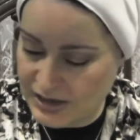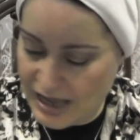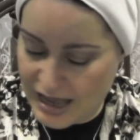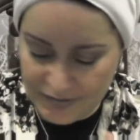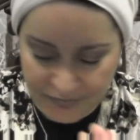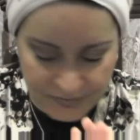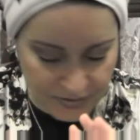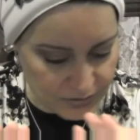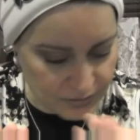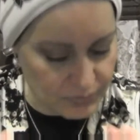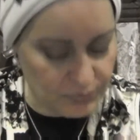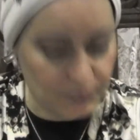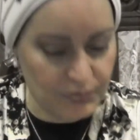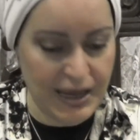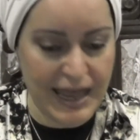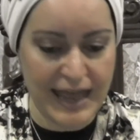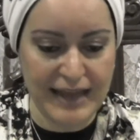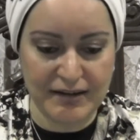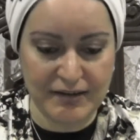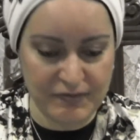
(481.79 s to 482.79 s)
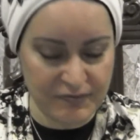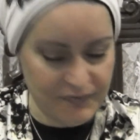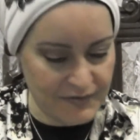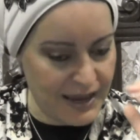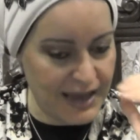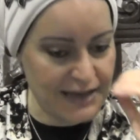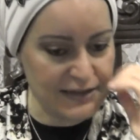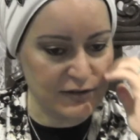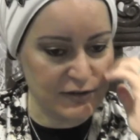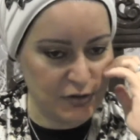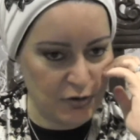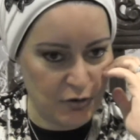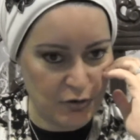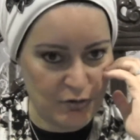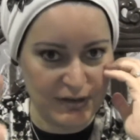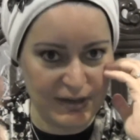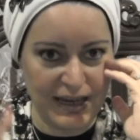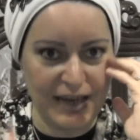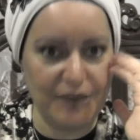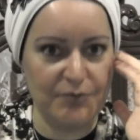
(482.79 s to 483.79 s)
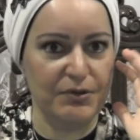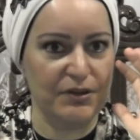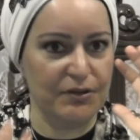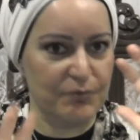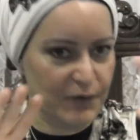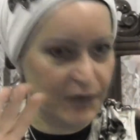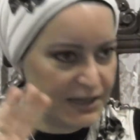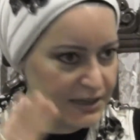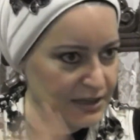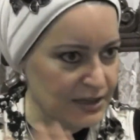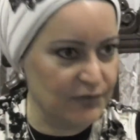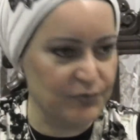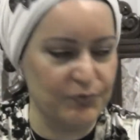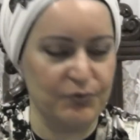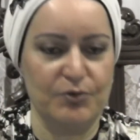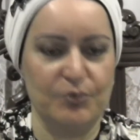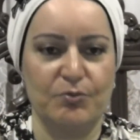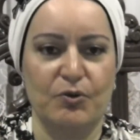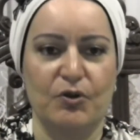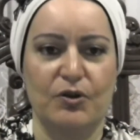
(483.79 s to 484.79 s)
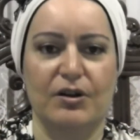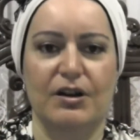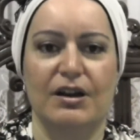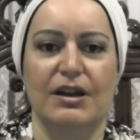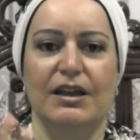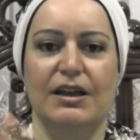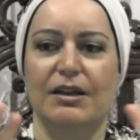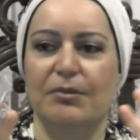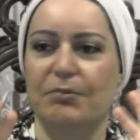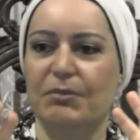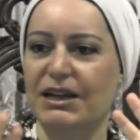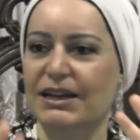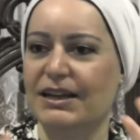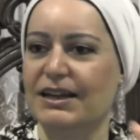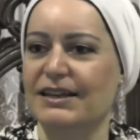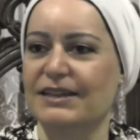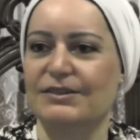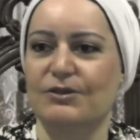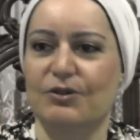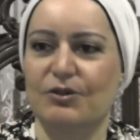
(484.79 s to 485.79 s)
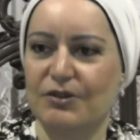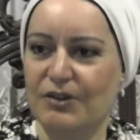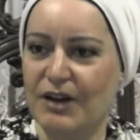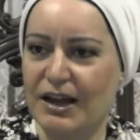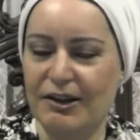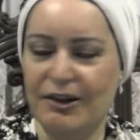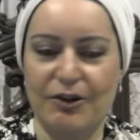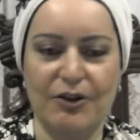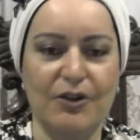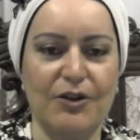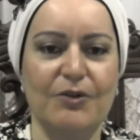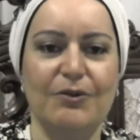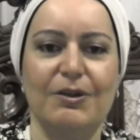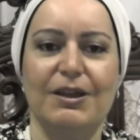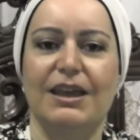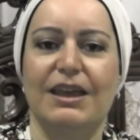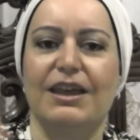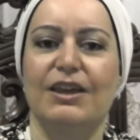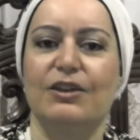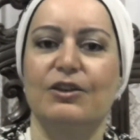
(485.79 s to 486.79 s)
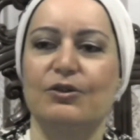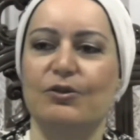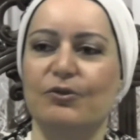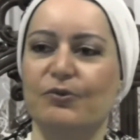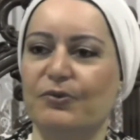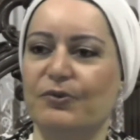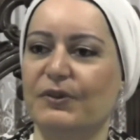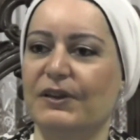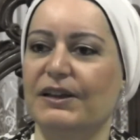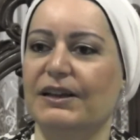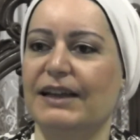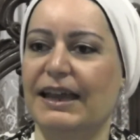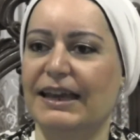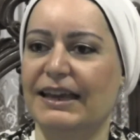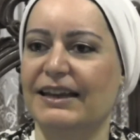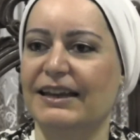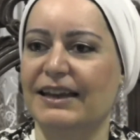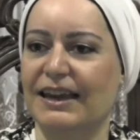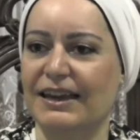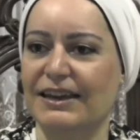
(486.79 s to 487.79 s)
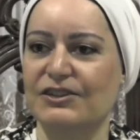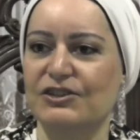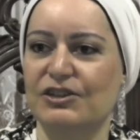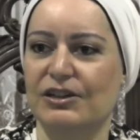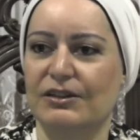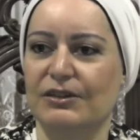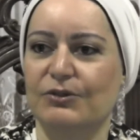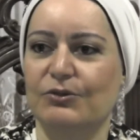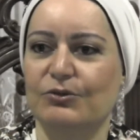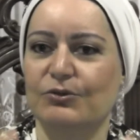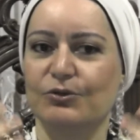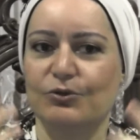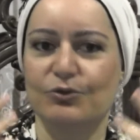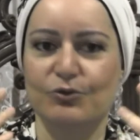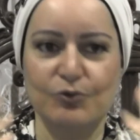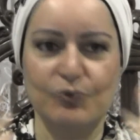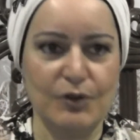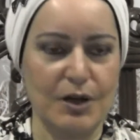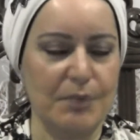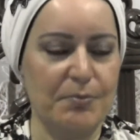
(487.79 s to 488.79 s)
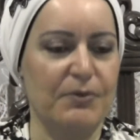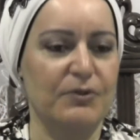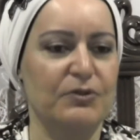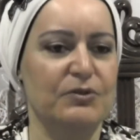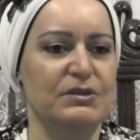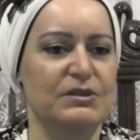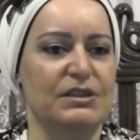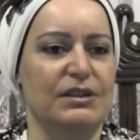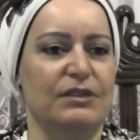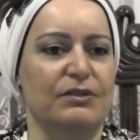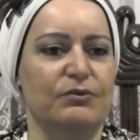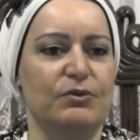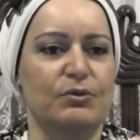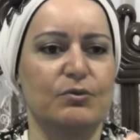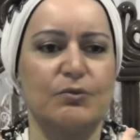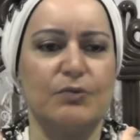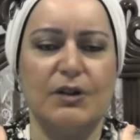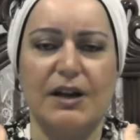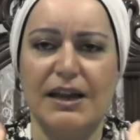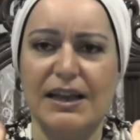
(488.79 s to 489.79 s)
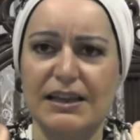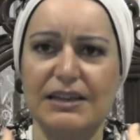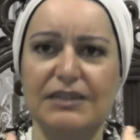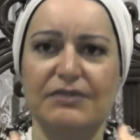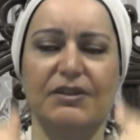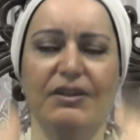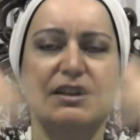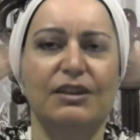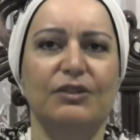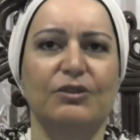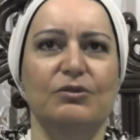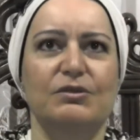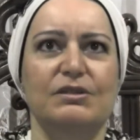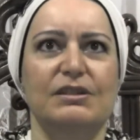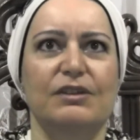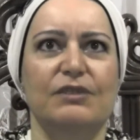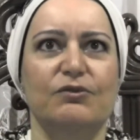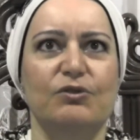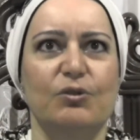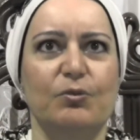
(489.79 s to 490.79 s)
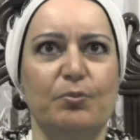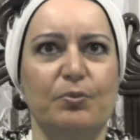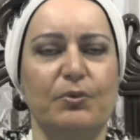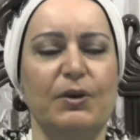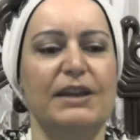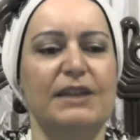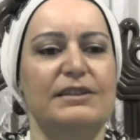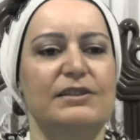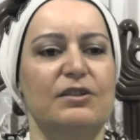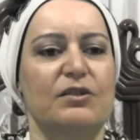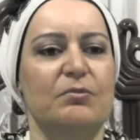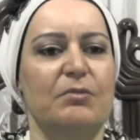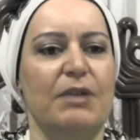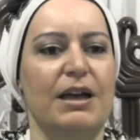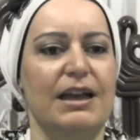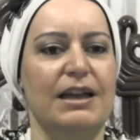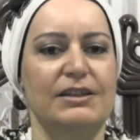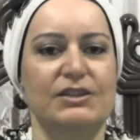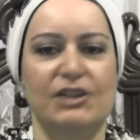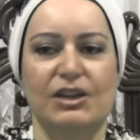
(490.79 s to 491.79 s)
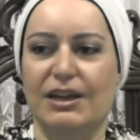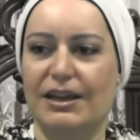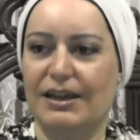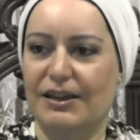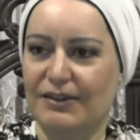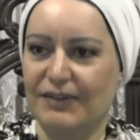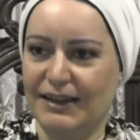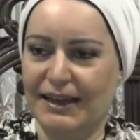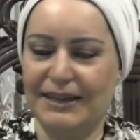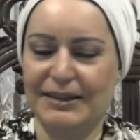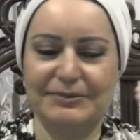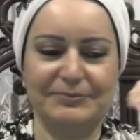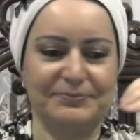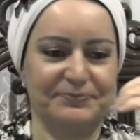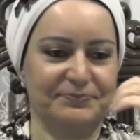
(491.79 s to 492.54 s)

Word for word: After you had a fast, you're okay with waiting a few more minutes or I don't know. You feel like an angel. You you took up on yourself. You were elevating yourself. You prayed so much. Okay.